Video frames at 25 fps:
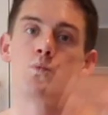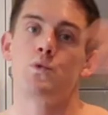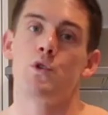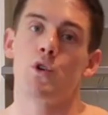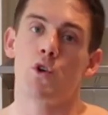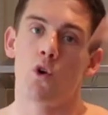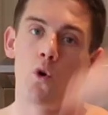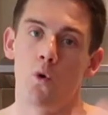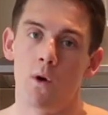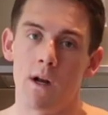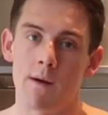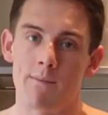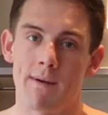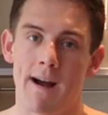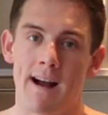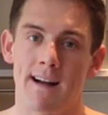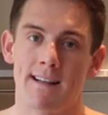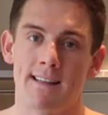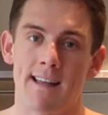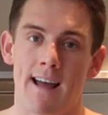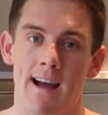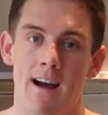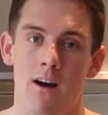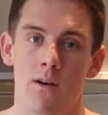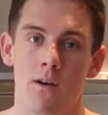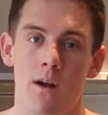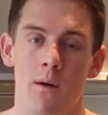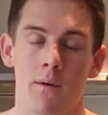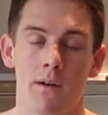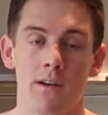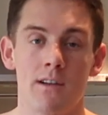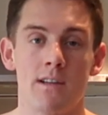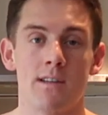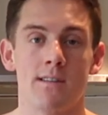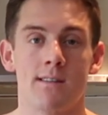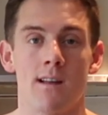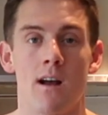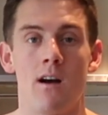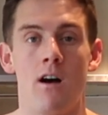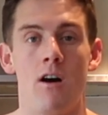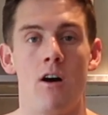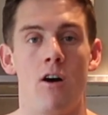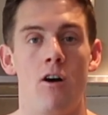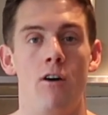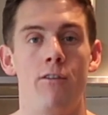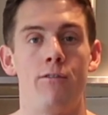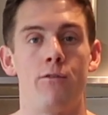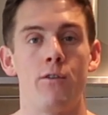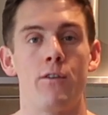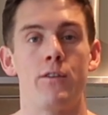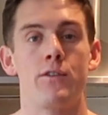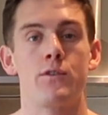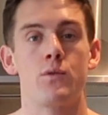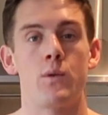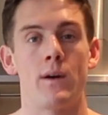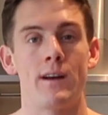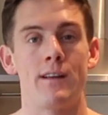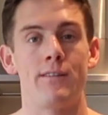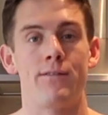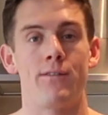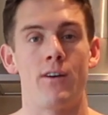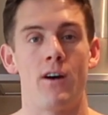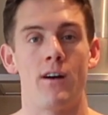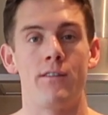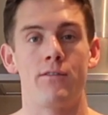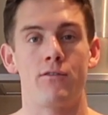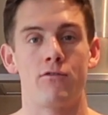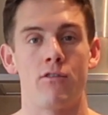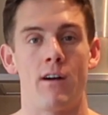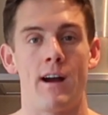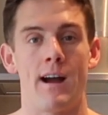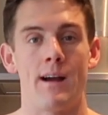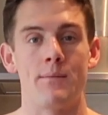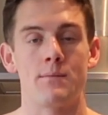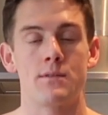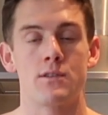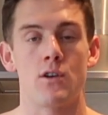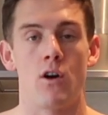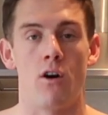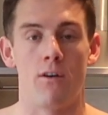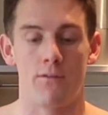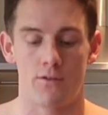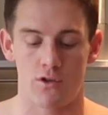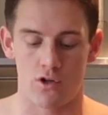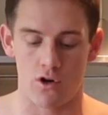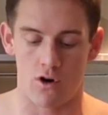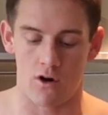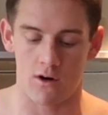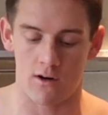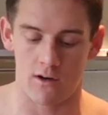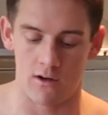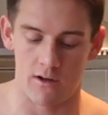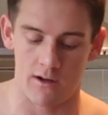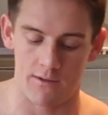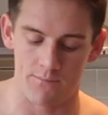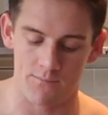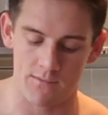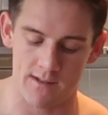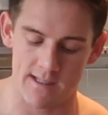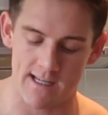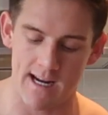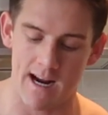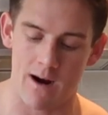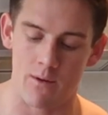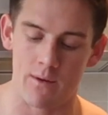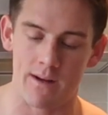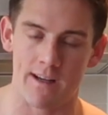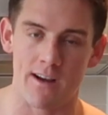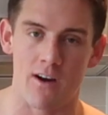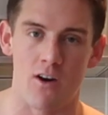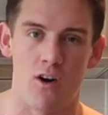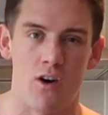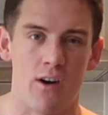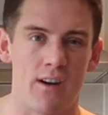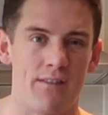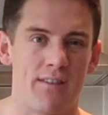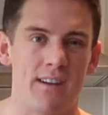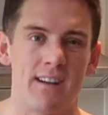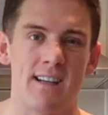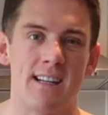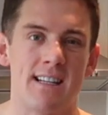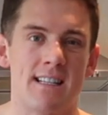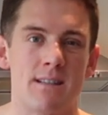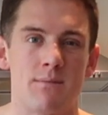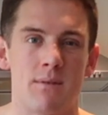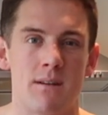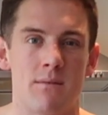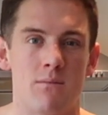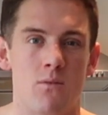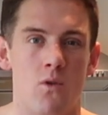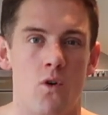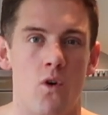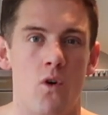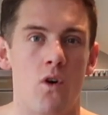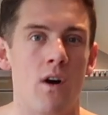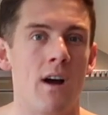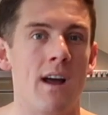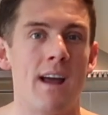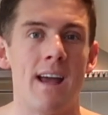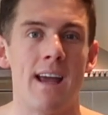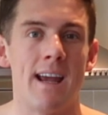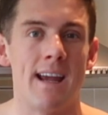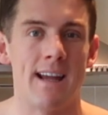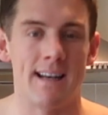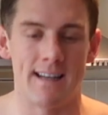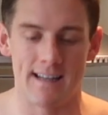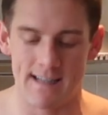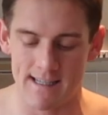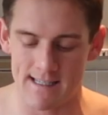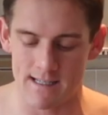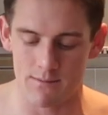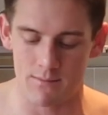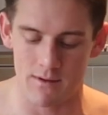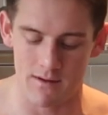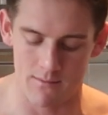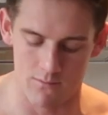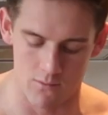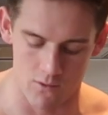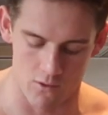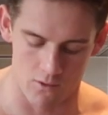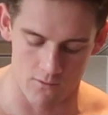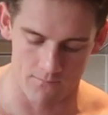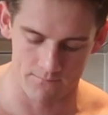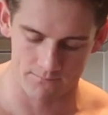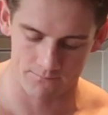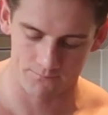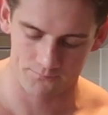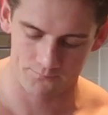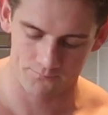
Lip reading: to cool it back down, I'm going to start off with 25 grams of chocolate. See how we get on. If it needs a bit more, it needs a bit more.